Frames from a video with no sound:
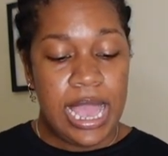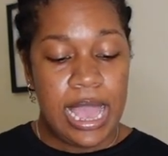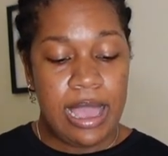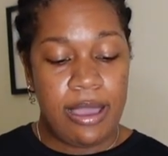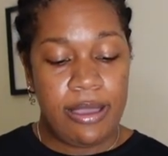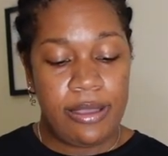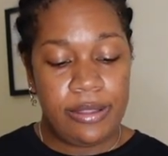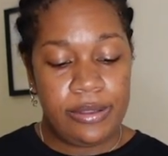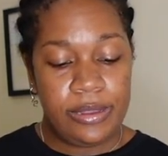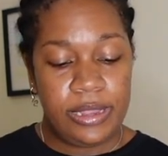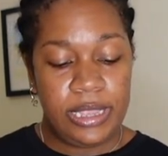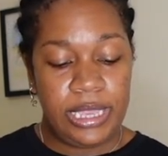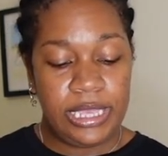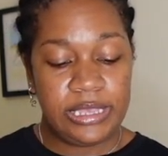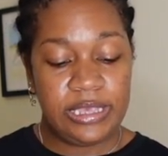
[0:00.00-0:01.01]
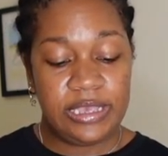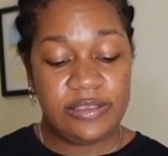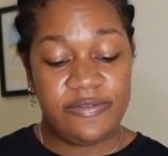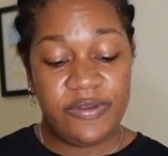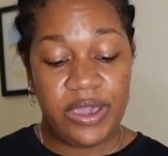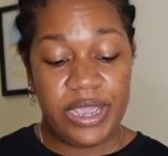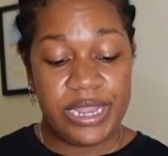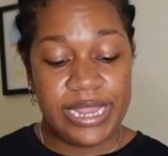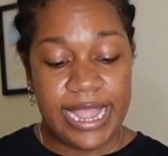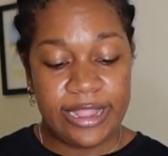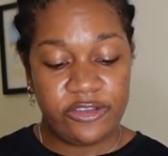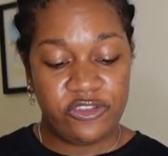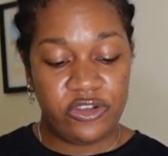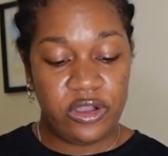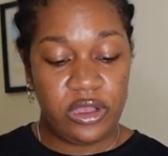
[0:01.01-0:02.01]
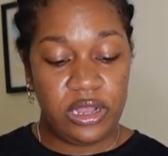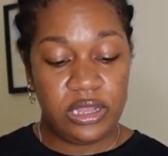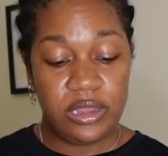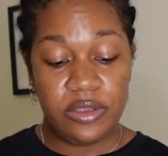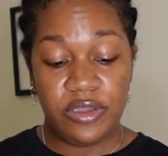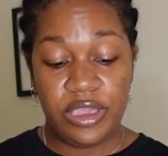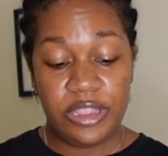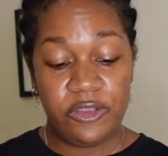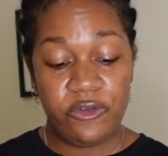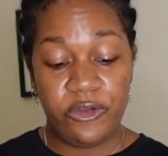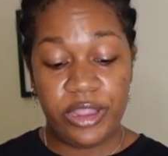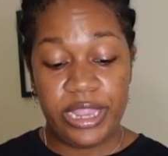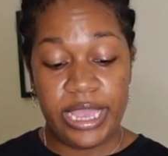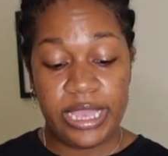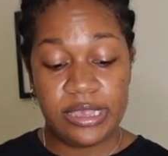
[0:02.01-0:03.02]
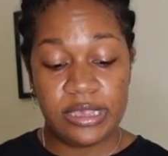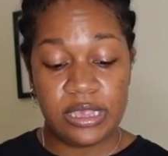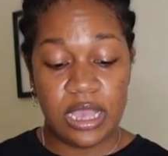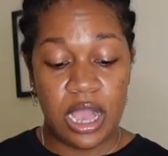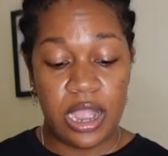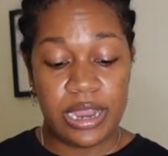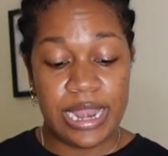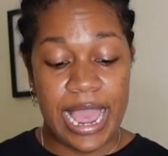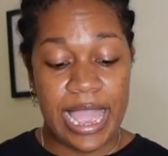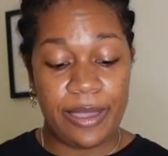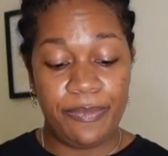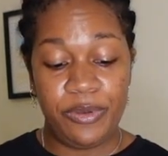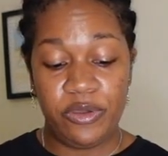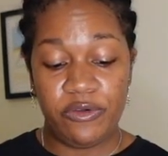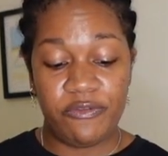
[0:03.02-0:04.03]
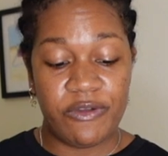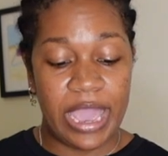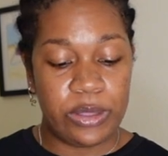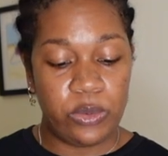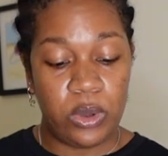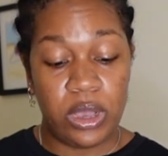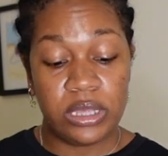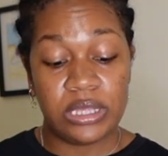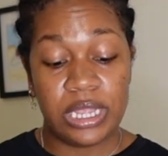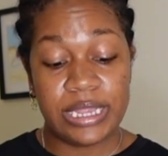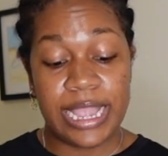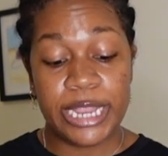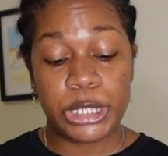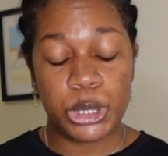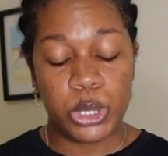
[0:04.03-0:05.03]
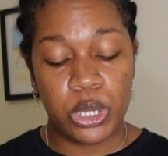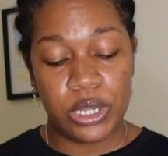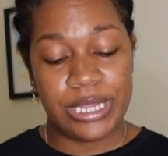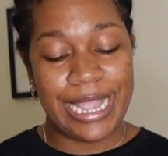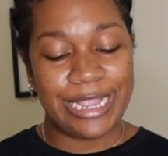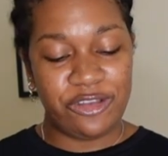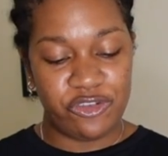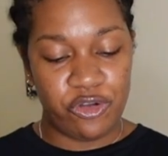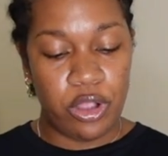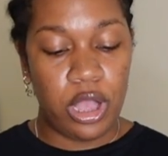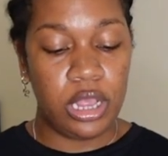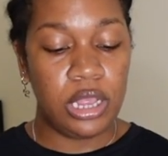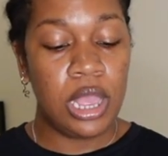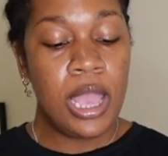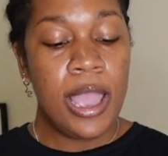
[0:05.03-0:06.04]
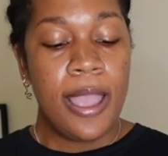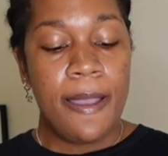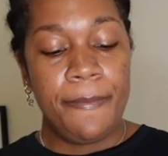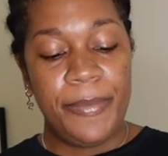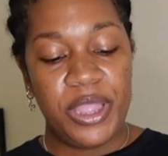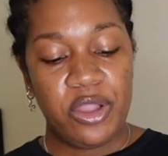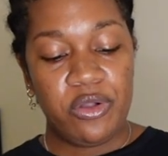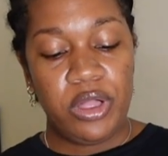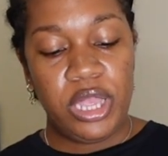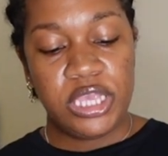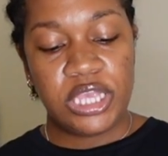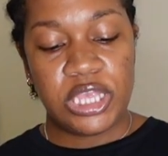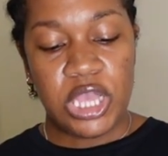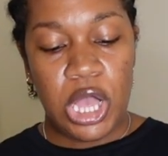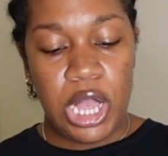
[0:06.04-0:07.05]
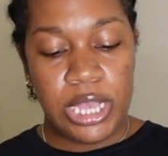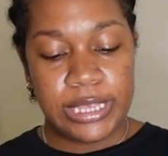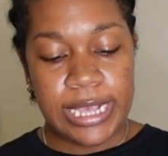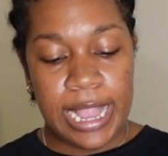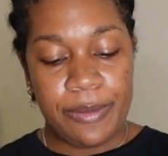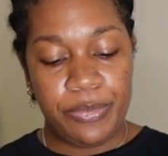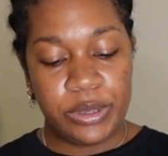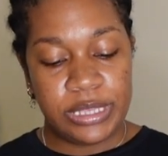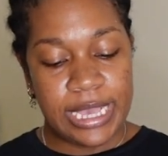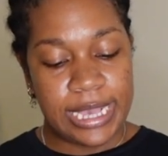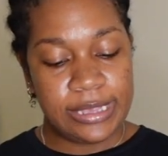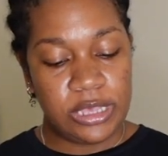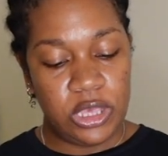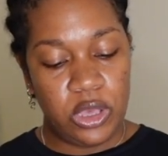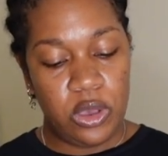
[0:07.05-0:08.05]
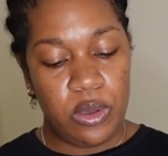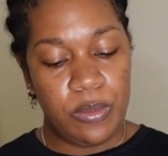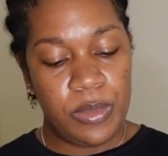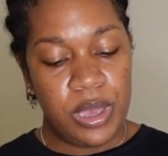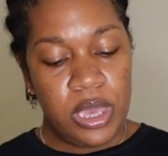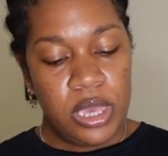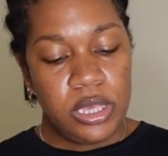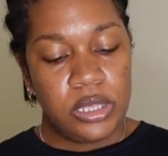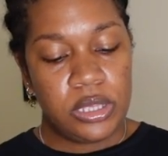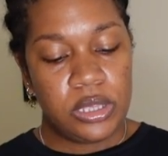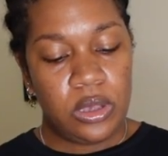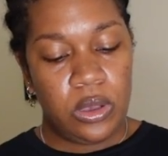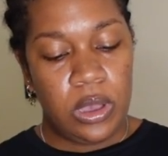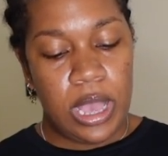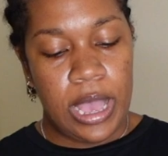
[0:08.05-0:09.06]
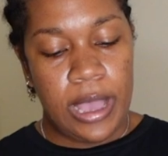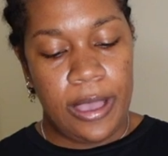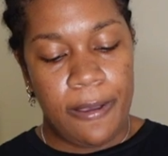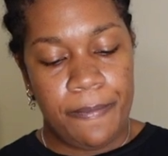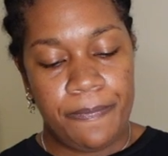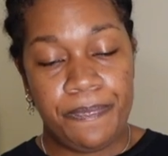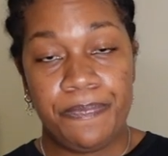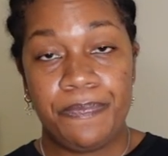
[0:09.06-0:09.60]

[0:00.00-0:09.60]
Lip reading: and it is very natural. The ingredients are like purified water, natural mineral salts and potassium. So I